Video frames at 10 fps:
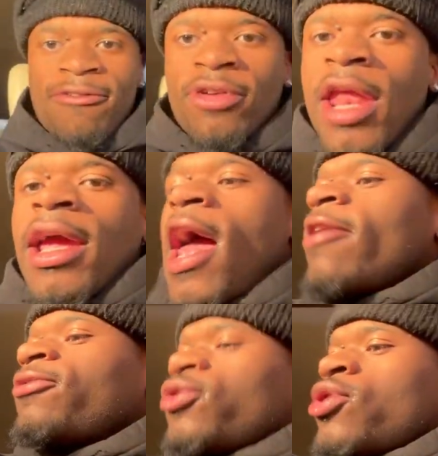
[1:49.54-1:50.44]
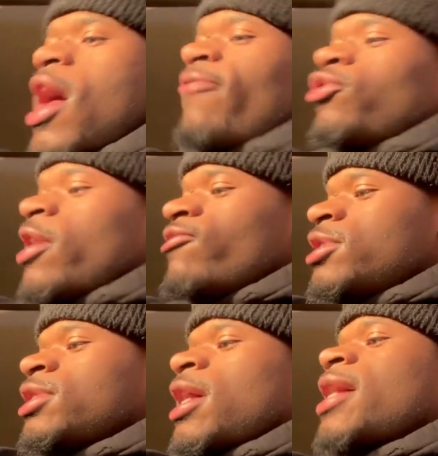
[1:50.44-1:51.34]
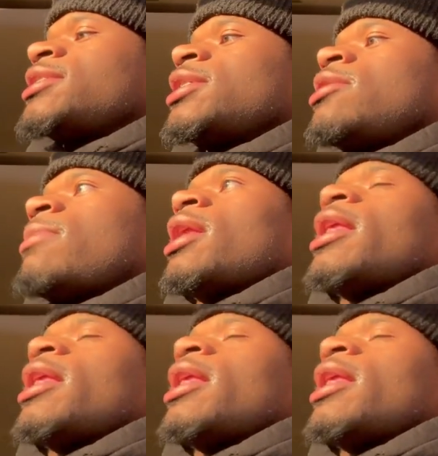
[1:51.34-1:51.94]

feel like after after everything, like I said in my